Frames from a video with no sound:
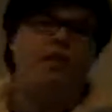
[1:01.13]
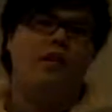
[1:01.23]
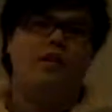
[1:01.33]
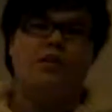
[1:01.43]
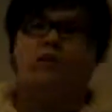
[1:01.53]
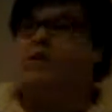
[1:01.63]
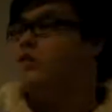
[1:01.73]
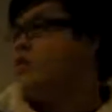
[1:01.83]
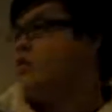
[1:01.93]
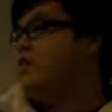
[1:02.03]

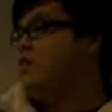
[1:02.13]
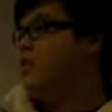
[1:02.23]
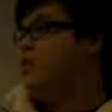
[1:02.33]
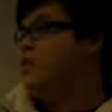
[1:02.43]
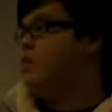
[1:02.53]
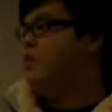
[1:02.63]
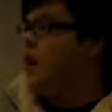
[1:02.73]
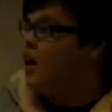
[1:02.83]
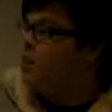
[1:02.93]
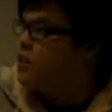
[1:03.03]
species in the
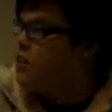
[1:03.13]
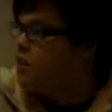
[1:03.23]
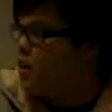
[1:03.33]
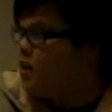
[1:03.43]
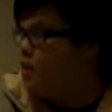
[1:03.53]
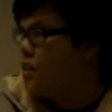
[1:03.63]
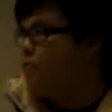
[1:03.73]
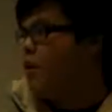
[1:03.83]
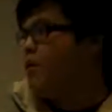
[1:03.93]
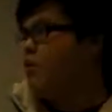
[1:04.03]
CITES
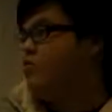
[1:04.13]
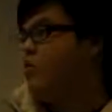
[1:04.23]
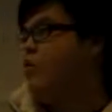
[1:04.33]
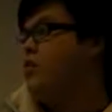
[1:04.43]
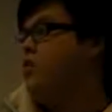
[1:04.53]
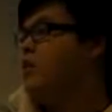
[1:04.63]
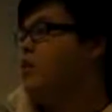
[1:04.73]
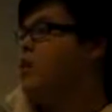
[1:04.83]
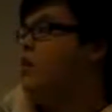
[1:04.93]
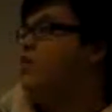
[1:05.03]
Appendix 1,
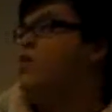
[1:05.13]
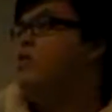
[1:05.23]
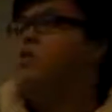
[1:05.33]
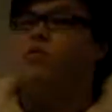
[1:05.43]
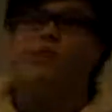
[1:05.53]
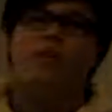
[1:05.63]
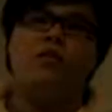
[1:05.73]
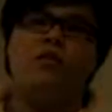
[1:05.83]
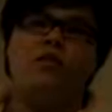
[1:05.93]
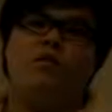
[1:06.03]
which prevents
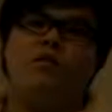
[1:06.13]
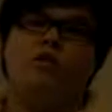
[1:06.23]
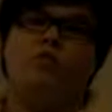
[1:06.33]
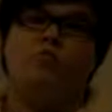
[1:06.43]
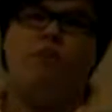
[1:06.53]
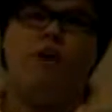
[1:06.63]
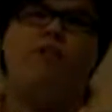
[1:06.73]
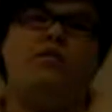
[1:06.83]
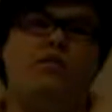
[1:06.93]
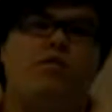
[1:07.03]
the
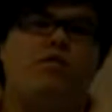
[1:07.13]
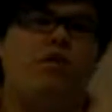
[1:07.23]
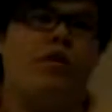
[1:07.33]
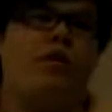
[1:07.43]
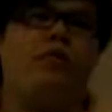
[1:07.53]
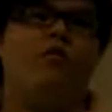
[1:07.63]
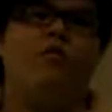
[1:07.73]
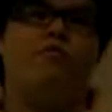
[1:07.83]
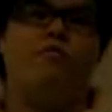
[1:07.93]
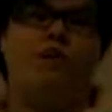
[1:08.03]
trading of
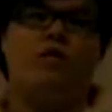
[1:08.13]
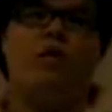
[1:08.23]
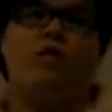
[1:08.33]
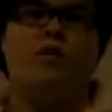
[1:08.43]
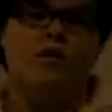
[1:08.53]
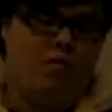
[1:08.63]
giant panda in the